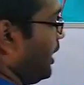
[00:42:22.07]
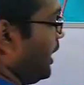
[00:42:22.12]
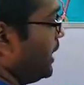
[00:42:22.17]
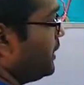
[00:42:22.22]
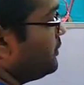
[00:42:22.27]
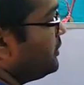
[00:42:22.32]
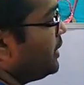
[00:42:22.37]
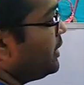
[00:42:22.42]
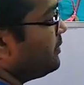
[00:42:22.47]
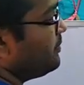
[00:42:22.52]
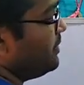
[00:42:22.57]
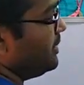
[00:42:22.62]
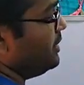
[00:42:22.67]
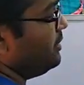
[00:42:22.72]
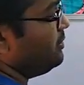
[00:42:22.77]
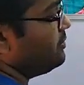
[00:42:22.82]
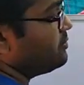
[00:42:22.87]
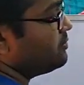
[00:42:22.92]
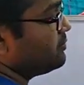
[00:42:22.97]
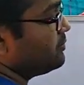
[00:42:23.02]
A union
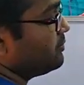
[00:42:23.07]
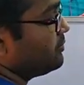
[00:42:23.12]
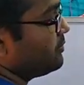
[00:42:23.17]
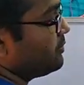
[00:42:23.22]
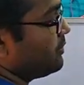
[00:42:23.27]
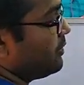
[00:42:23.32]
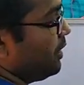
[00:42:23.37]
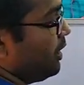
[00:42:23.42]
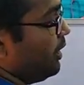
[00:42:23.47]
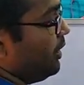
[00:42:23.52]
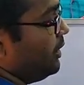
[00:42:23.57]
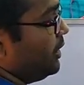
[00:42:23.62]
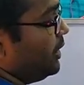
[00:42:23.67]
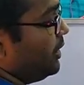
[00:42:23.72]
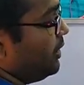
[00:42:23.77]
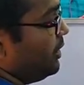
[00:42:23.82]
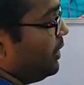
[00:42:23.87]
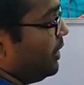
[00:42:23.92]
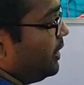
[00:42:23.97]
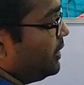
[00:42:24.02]
B
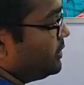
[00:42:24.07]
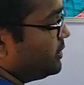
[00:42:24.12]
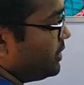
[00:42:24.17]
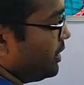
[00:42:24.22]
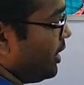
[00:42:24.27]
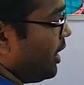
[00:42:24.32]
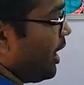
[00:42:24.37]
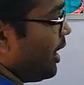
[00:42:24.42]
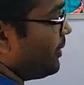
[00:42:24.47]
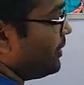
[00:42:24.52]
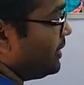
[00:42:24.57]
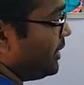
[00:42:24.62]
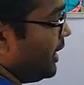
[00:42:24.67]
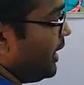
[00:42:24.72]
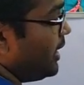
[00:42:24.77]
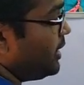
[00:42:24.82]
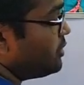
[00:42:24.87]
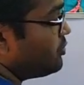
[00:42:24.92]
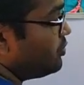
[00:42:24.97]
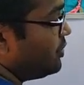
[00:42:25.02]
In, uh, I mean
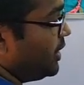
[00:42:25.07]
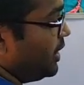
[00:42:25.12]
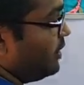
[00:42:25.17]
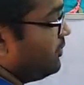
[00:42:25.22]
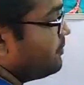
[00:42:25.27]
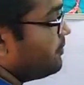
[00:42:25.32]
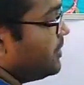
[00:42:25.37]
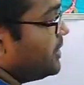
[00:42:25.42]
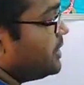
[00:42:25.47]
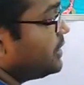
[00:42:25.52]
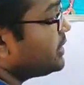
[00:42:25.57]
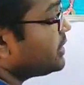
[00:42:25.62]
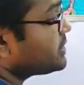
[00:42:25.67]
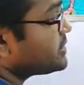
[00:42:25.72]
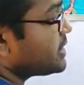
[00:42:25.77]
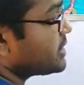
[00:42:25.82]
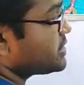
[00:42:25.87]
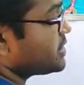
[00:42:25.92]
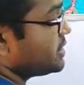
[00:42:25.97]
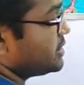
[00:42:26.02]
A union B
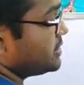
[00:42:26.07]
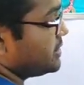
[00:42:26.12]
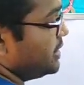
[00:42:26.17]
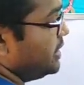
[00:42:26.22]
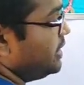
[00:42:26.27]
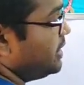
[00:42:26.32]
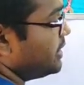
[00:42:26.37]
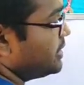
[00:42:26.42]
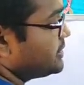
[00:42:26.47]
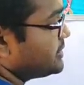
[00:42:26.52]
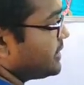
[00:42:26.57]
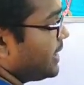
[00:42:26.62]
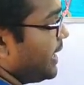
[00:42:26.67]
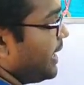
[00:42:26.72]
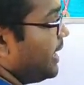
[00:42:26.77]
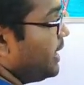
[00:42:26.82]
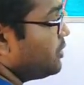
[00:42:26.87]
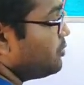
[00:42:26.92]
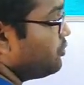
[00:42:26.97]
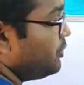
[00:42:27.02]
intersection C is
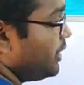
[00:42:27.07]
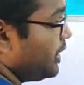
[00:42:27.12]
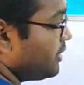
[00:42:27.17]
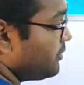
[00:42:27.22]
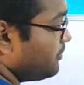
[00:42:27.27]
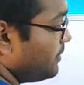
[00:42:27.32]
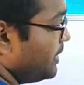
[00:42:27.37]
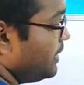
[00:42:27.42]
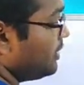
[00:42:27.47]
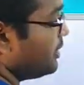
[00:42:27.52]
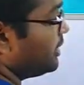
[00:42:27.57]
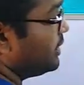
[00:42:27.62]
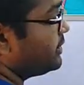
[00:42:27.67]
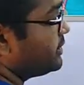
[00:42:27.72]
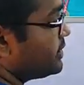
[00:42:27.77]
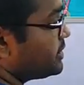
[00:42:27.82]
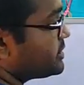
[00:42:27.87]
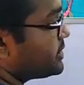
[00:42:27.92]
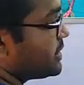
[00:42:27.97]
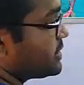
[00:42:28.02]
A union B
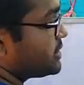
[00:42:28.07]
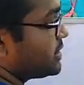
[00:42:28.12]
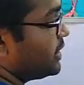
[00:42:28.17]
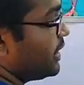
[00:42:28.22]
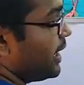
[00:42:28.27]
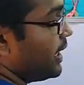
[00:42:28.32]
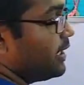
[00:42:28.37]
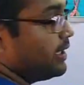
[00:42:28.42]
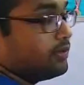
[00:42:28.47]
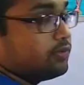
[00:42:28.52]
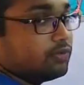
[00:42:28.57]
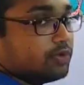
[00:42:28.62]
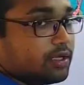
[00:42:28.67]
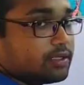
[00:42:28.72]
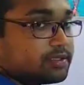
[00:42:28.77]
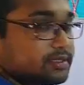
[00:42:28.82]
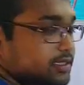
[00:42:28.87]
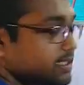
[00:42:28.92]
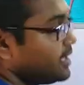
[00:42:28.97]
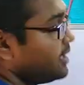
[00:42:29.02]
intersection A
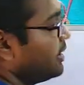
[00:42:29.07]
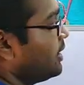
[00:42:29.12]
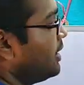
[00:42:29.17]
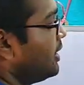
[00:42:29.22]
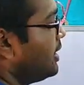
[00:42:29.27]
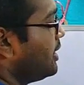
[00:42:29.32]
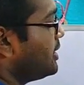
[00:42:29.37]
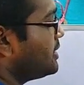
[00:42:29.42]
union C.